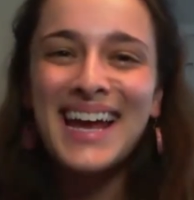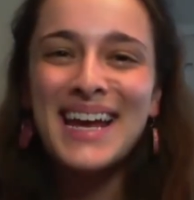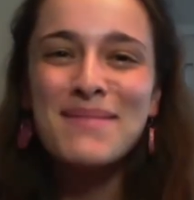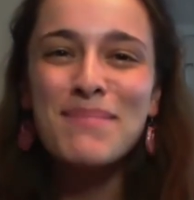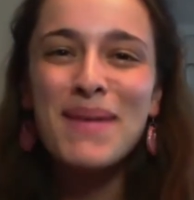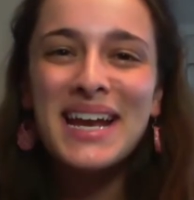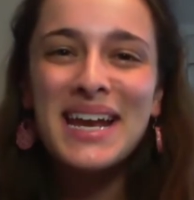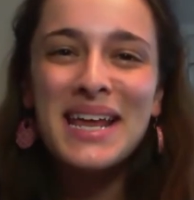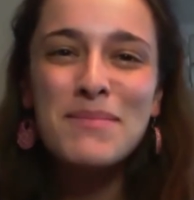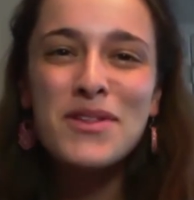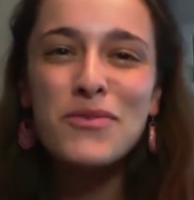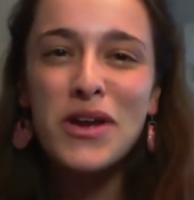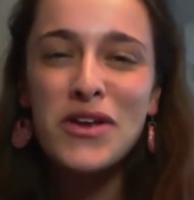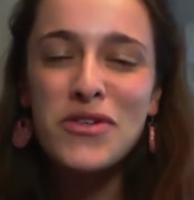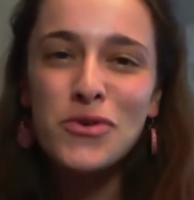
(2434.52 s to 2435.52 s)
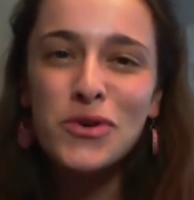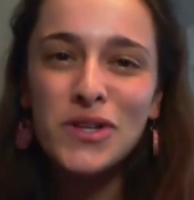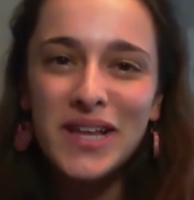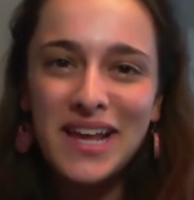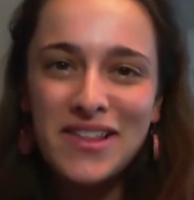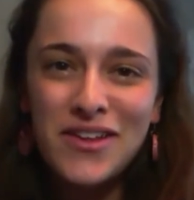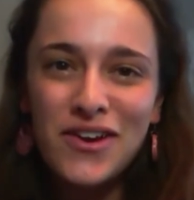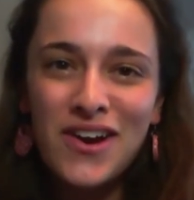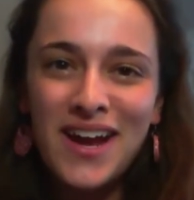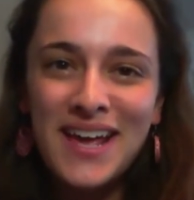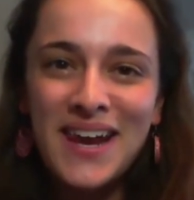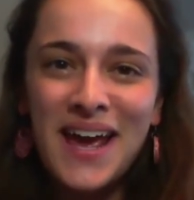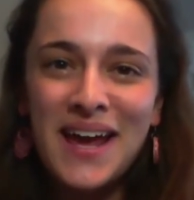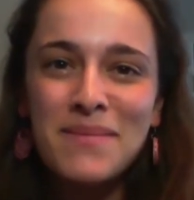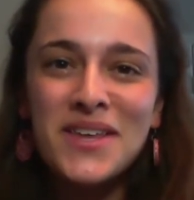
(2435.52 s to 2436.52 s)
my name is Rachel Glazer, and
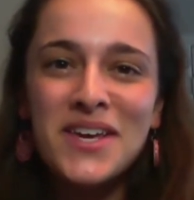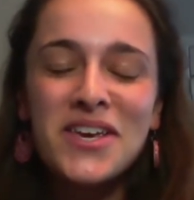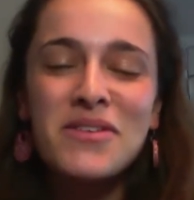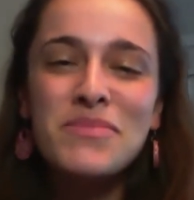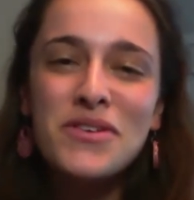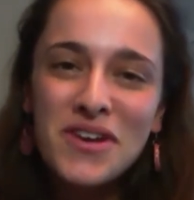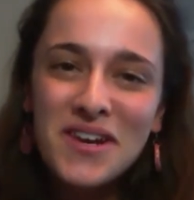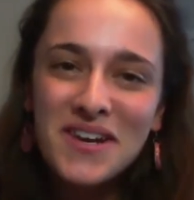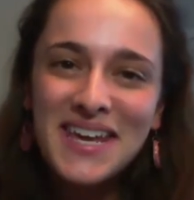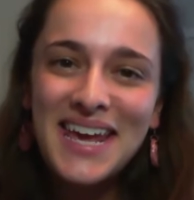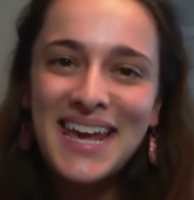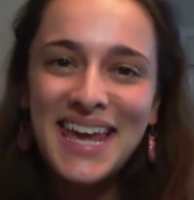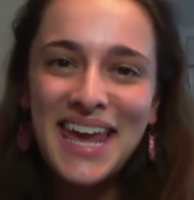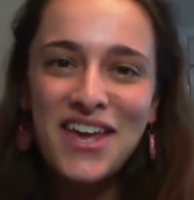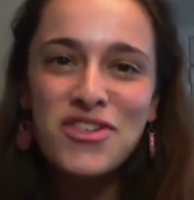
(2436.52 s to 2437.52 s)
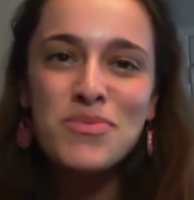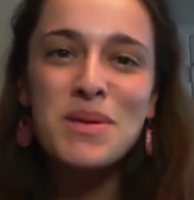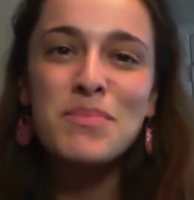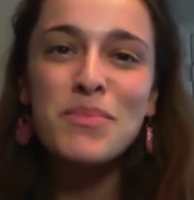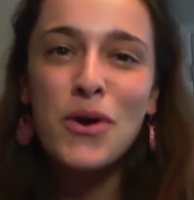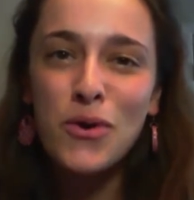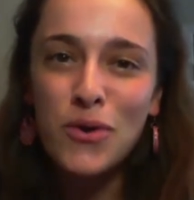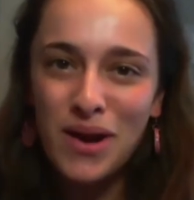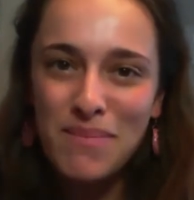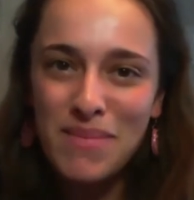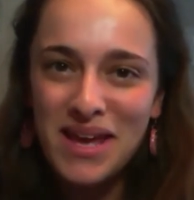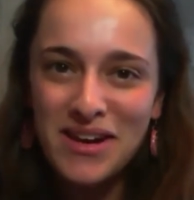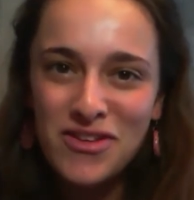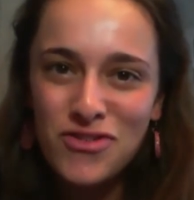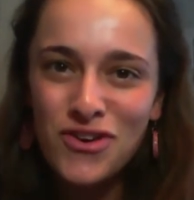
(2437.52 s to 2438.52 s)
I am the Community Engagement Program
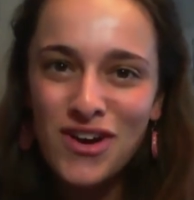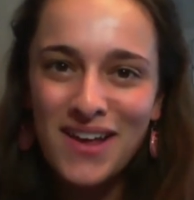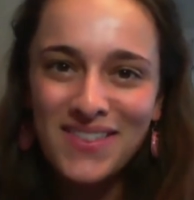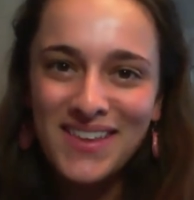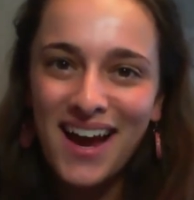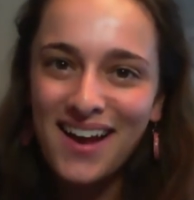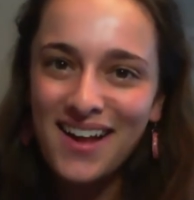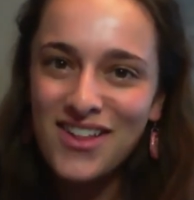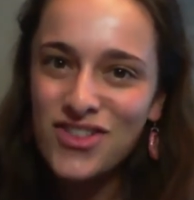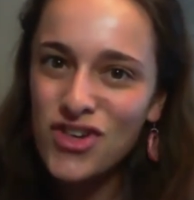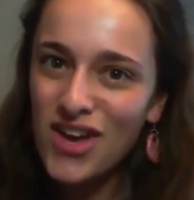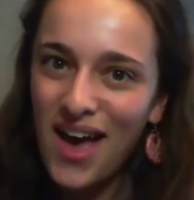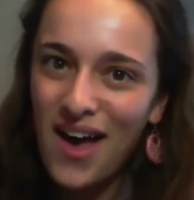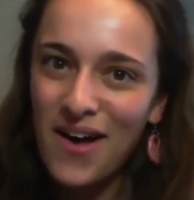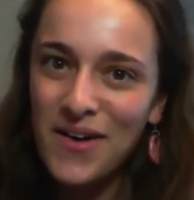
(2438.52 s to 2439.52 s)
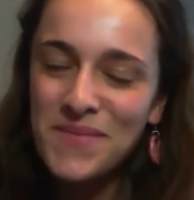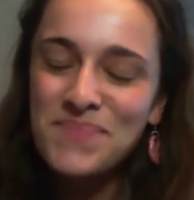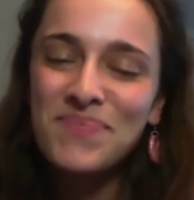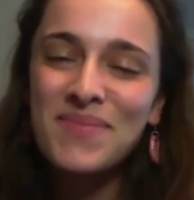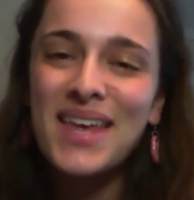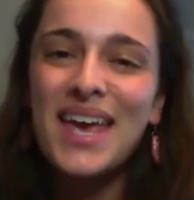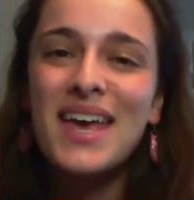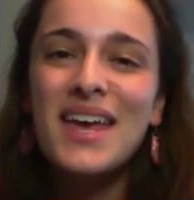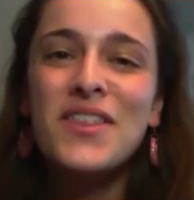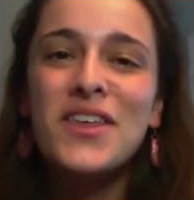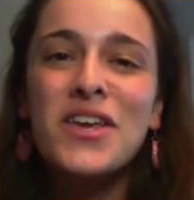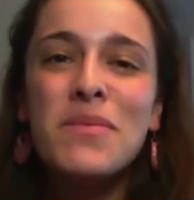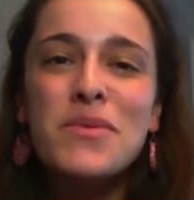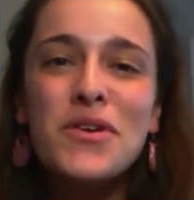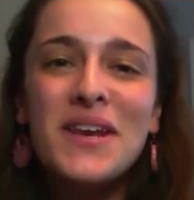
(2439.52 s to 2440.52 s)
Manager at the ISJL. The
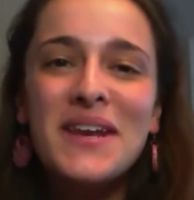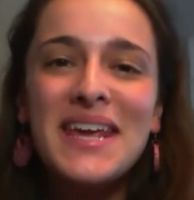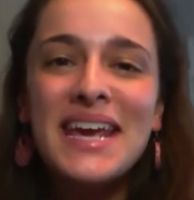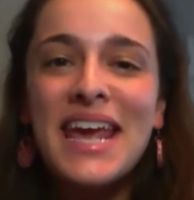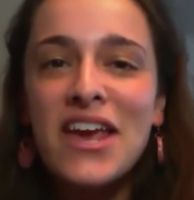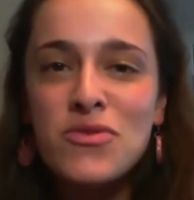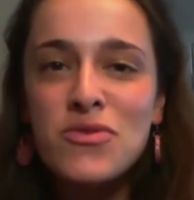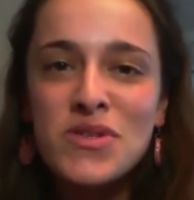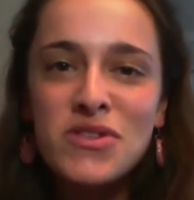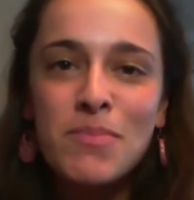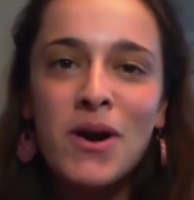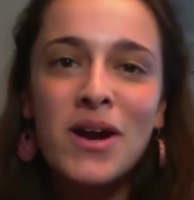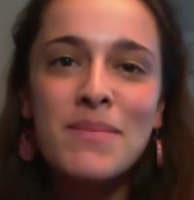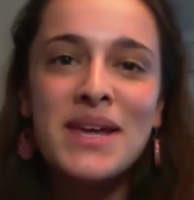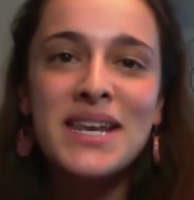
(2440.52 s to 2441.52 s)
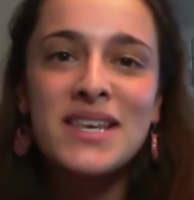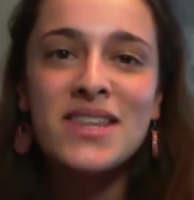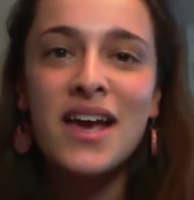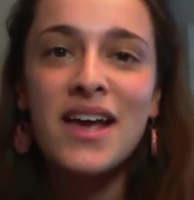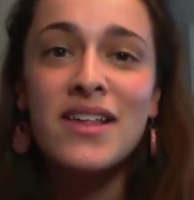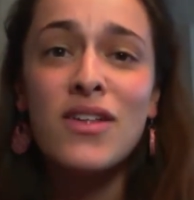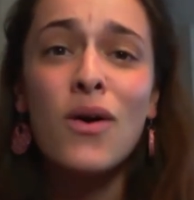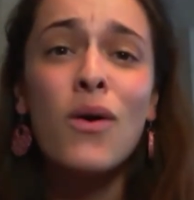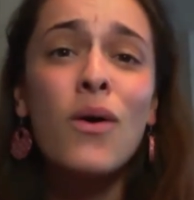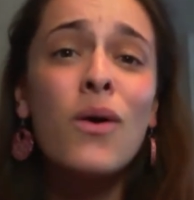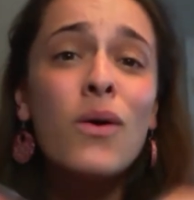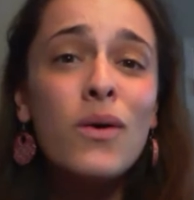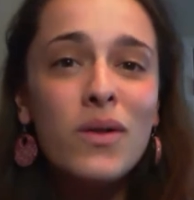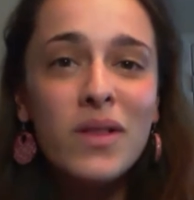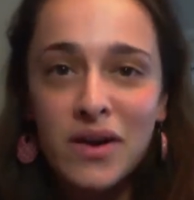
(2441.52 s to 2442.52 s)
Community Engagement Department does a
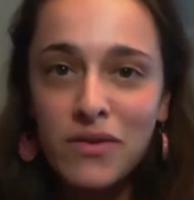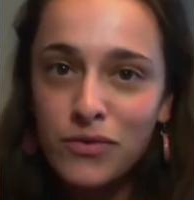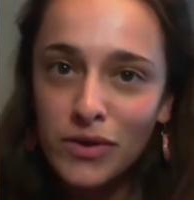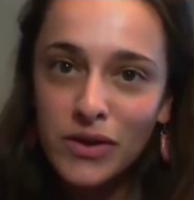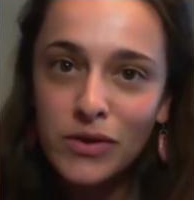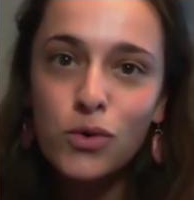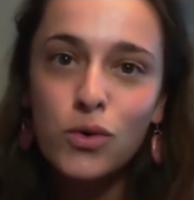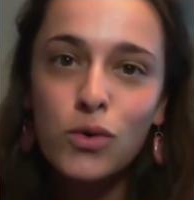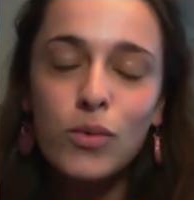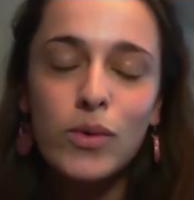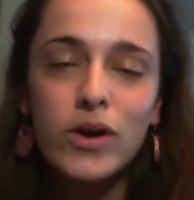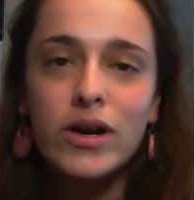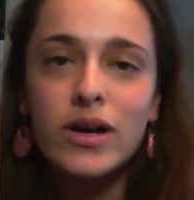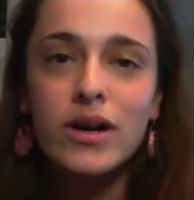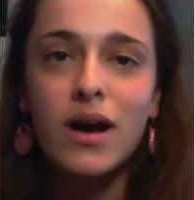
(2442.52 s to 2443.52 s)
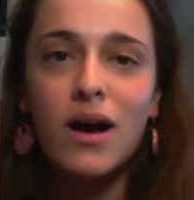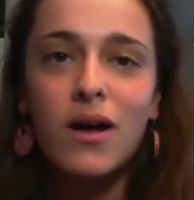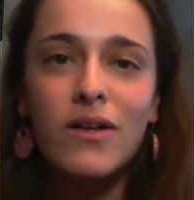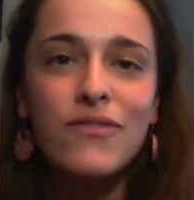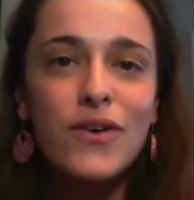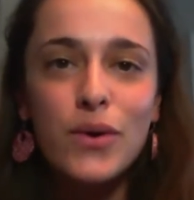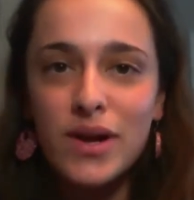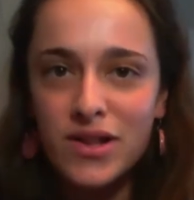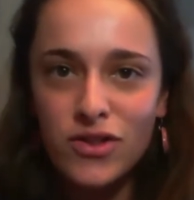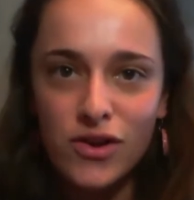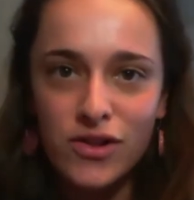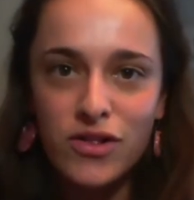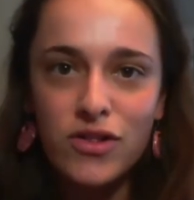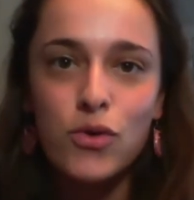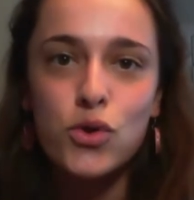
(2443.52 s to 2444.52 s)
whole lot of really cool work, all focused
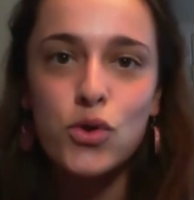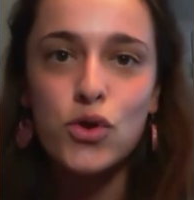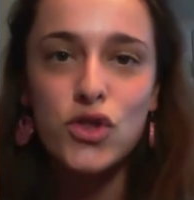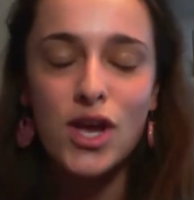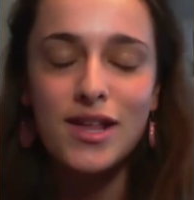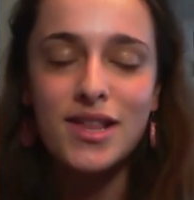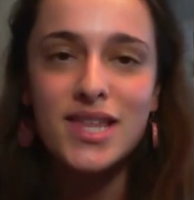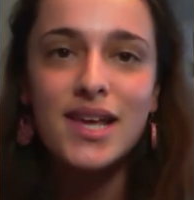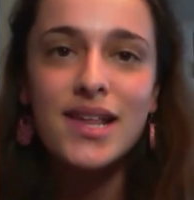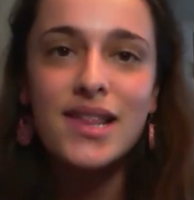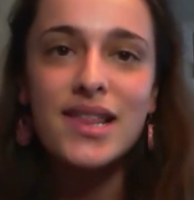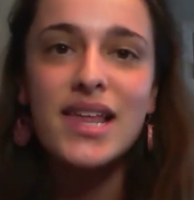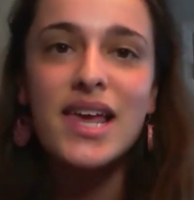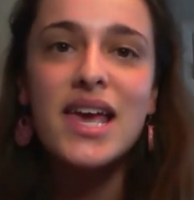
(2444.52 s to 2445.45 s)
on social justice.